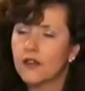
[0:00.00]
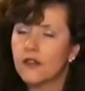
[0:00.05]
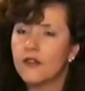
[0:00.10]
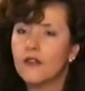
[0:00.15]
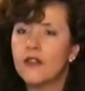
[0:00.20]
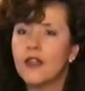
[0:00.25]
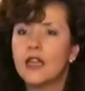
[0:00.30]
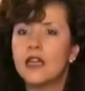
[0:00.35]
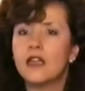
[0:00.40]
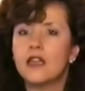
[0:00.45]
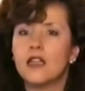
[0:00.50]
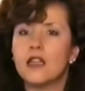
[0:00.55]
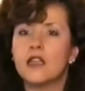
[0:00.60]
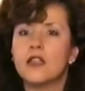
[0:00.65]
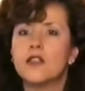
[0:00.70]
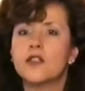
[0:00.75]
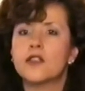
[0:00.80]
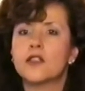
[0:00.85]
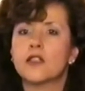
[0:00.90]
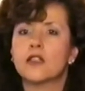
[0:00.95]
than it
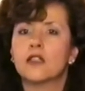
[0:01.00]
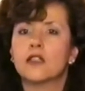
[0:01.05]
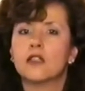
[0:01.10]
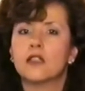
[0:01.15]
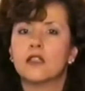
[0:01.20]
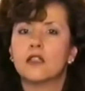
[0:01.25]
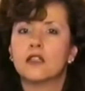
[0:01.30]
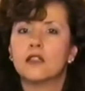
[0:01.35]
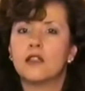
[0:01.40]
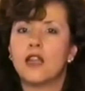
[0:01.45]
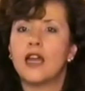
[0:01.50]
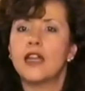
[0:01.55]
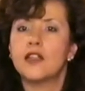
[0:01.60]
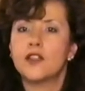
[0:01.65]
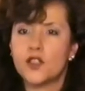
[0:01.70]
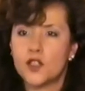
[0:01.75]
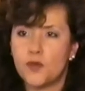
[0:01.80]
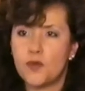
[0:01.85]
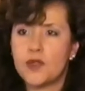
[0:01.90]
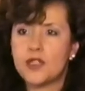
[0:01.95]
is like
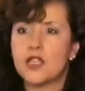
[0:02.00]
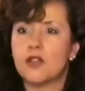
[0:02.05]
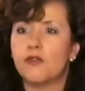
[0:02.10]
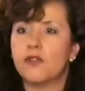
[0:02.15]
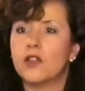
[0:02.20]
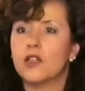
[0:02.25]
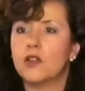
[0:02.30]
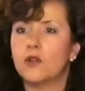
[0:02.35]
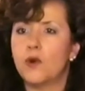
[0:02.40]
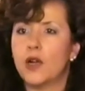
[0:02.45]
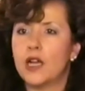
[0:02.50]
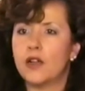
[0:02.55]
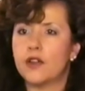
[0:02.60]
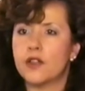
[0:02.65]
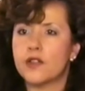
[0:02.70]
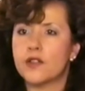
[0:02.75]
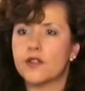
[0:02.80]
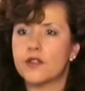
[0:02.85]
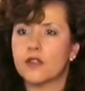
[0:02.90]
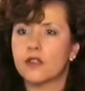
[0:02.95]
specific
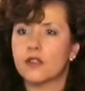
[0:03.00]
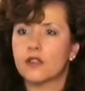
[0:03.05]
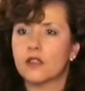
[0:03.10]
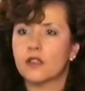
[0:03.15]
awareness.